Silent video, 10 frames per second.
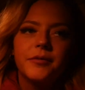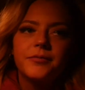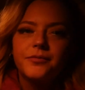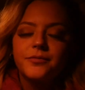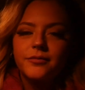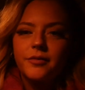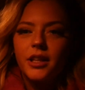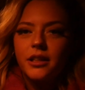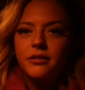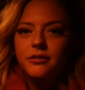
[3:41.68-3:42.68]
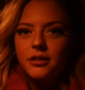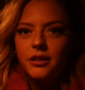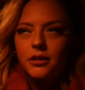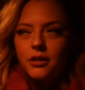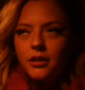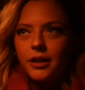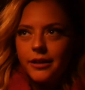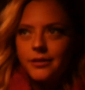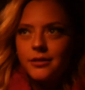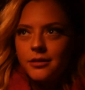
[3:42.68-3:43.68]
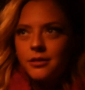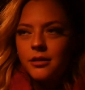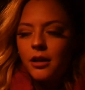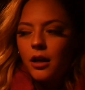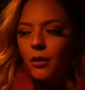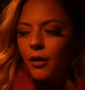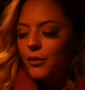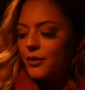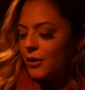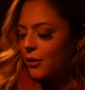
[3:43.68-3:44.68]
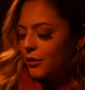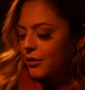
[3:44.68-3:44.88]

That's the only reason. You yes. two stay here. I'll hold the dog.